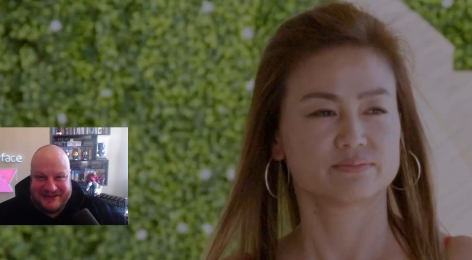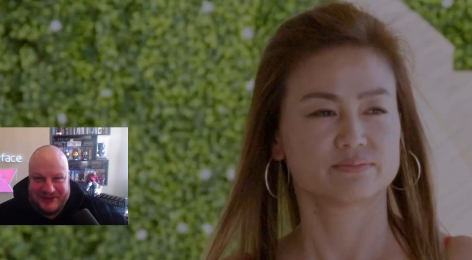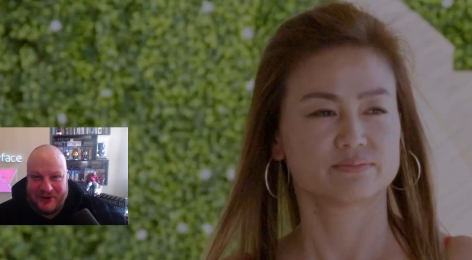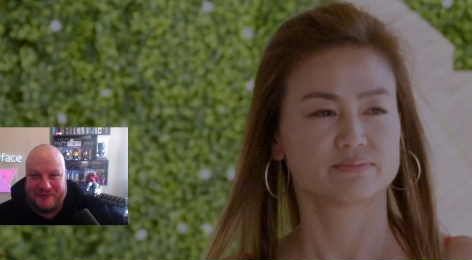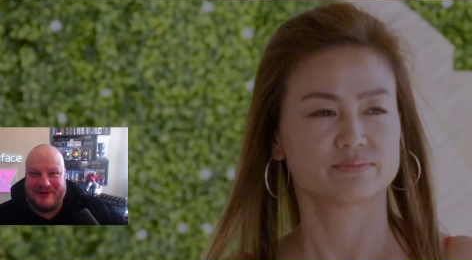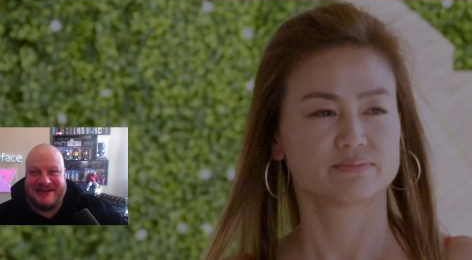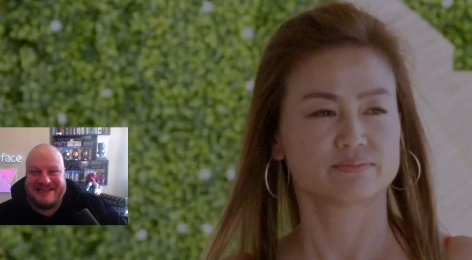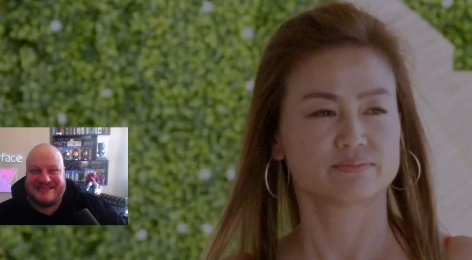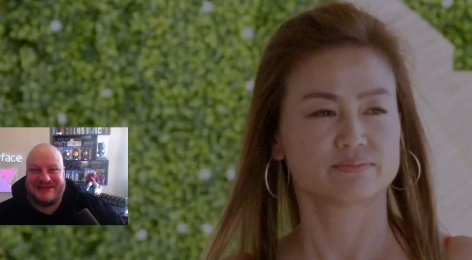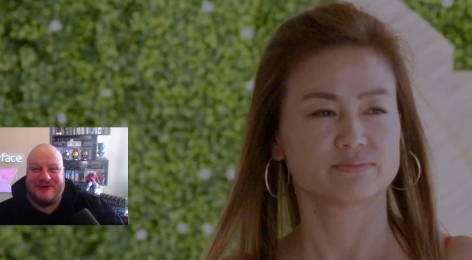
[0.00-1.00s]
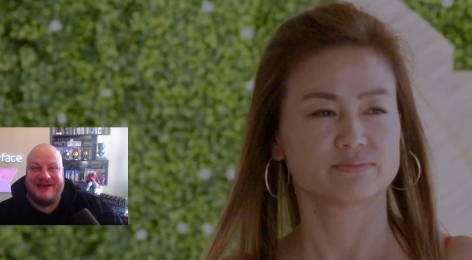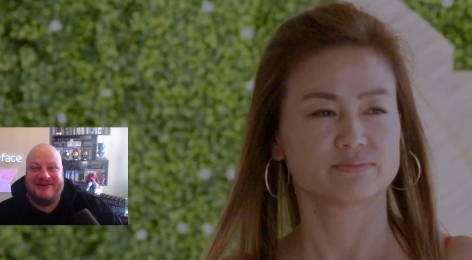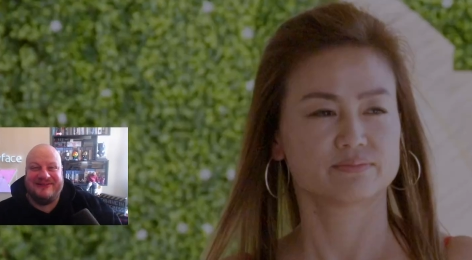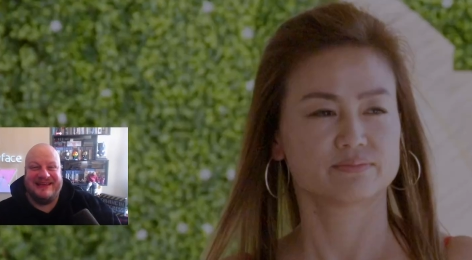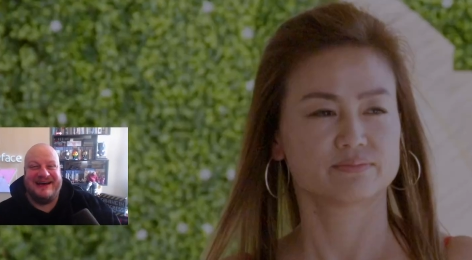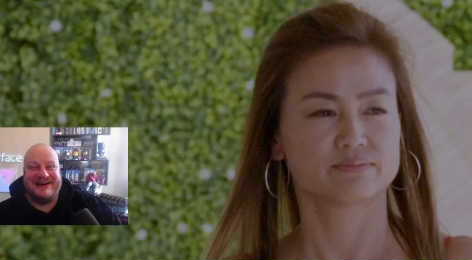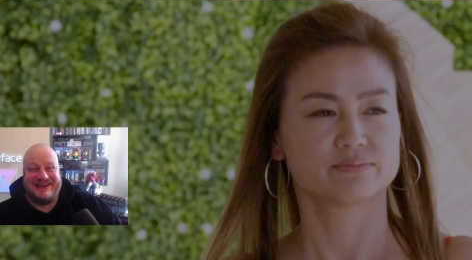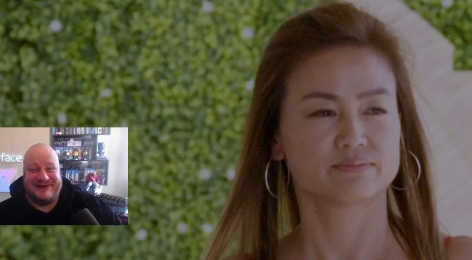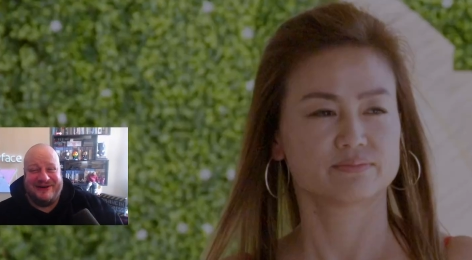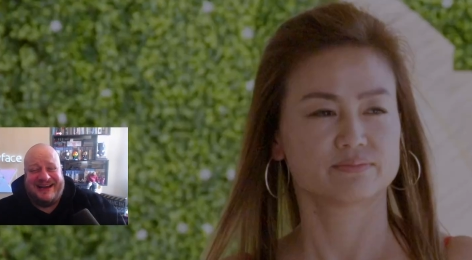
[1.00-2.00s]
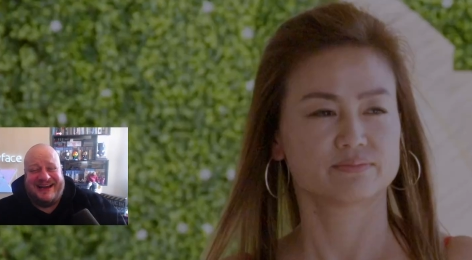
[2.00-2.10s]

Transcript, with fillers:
Speaker 1: Not really so young then, are you?